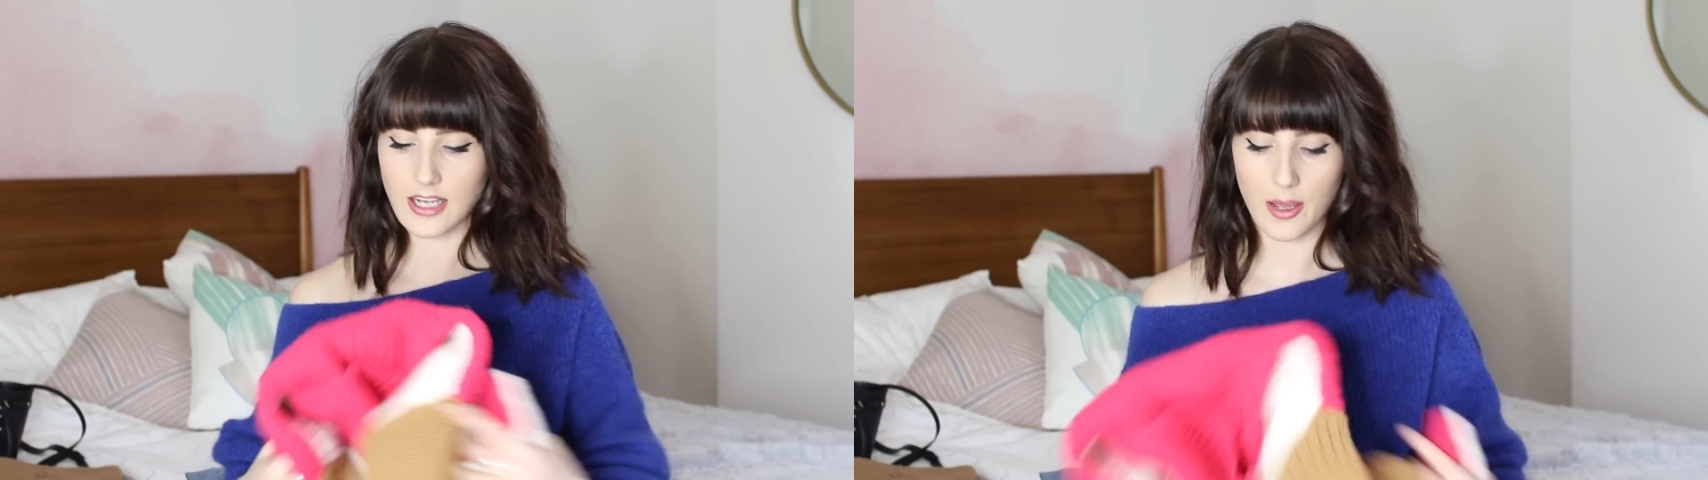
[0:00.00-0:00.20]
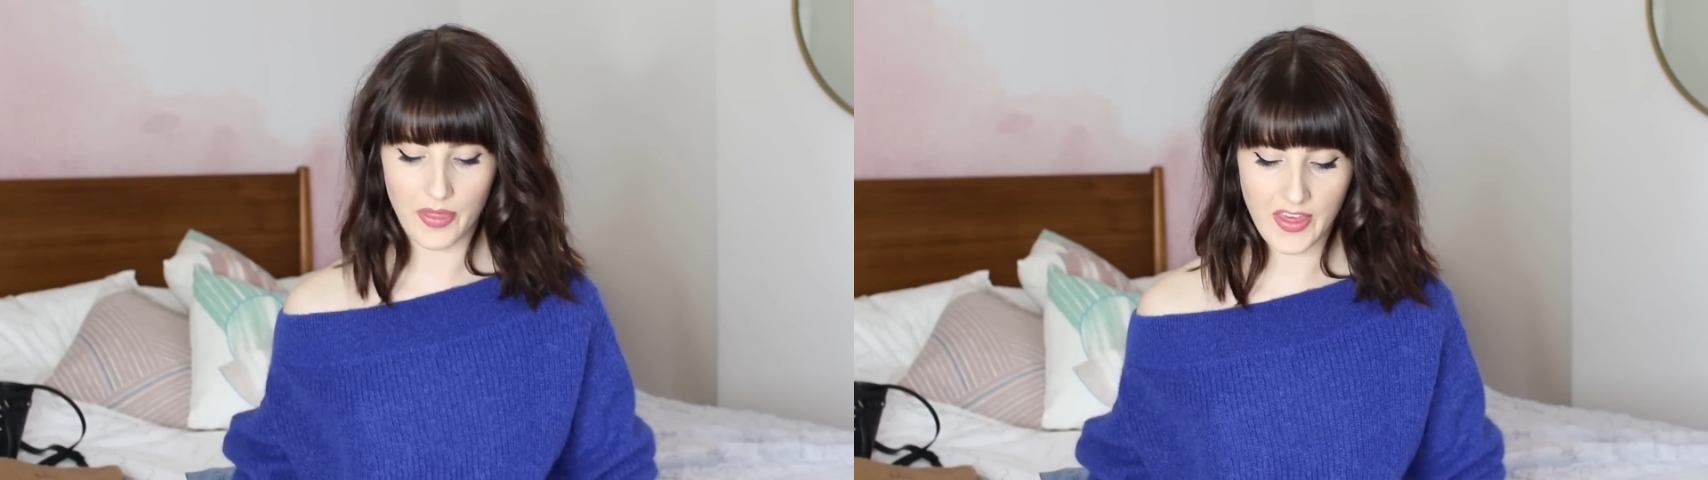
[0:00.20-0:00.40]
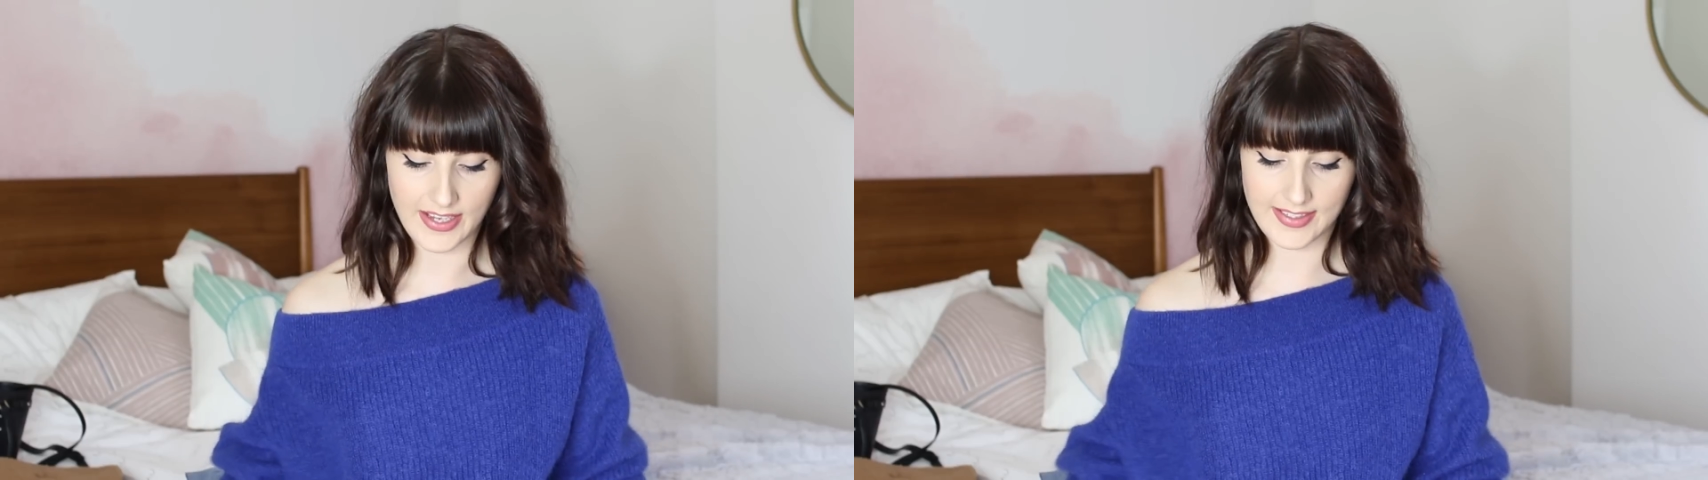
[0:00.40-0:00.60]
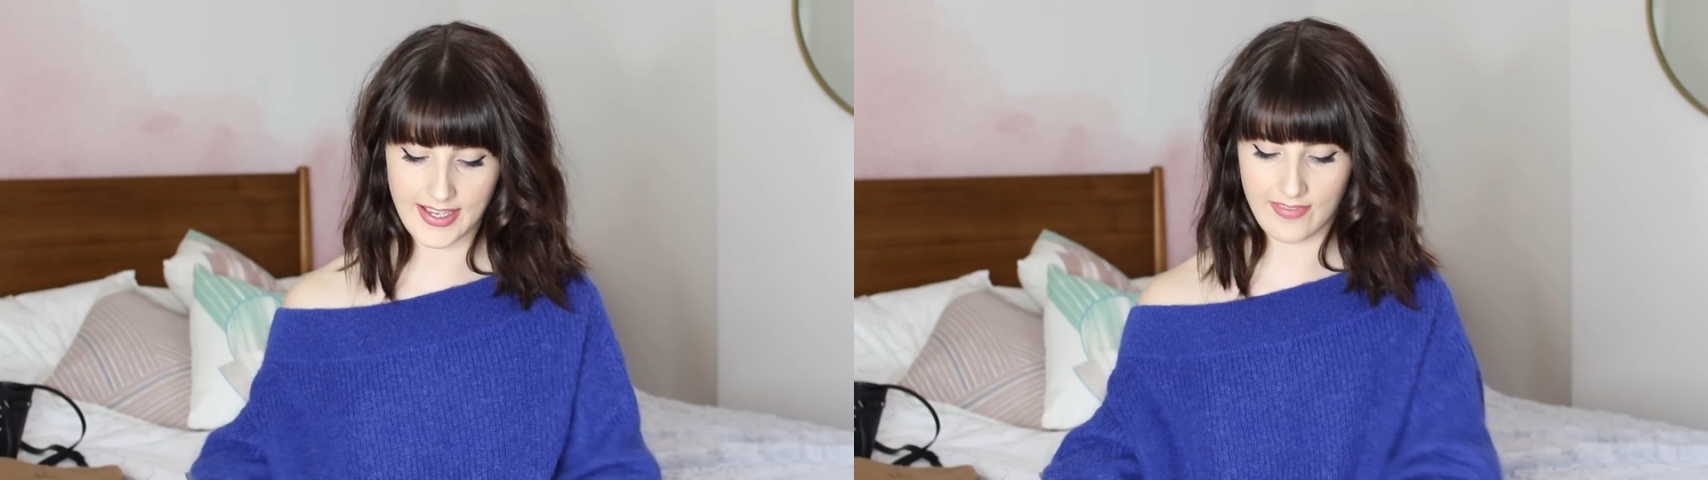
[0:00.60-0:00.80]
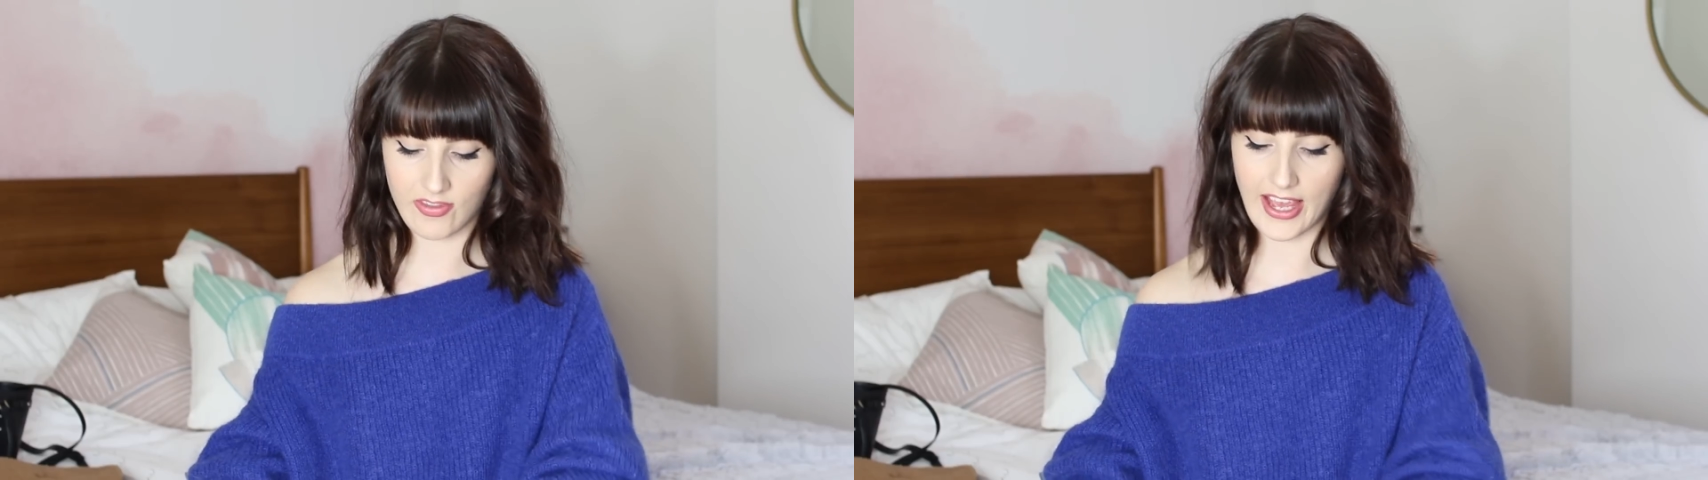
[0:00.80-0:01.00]
up this
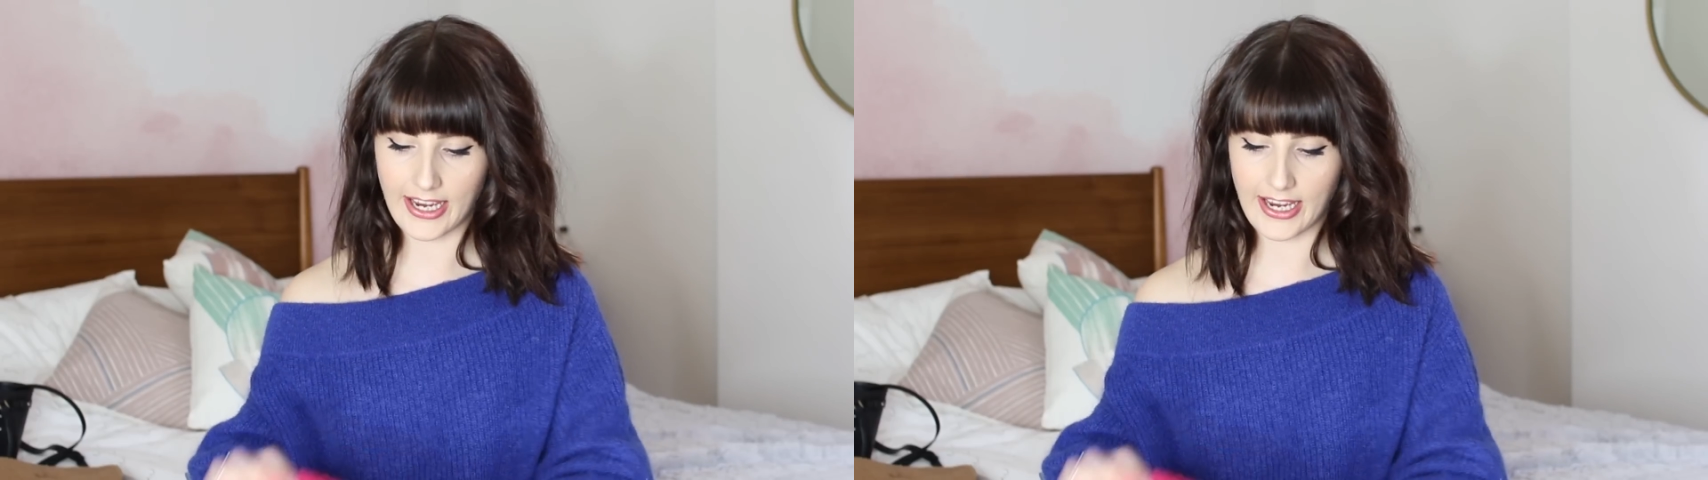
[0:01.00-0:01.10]
in the